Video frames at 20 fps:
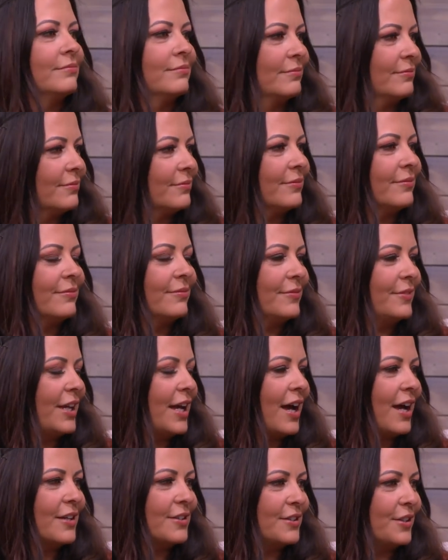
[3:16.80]
in music.
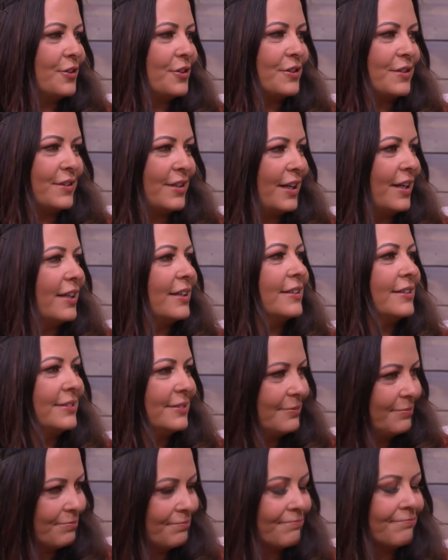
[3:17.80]
Yeah, so it's like,
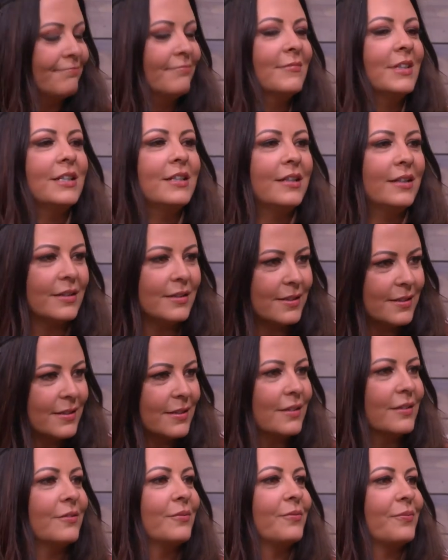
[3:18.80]
it
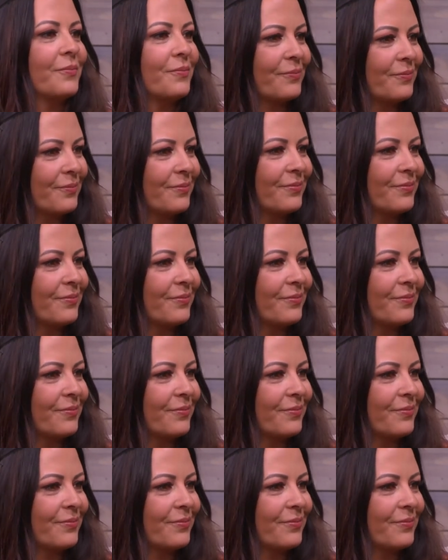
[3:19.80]
is. What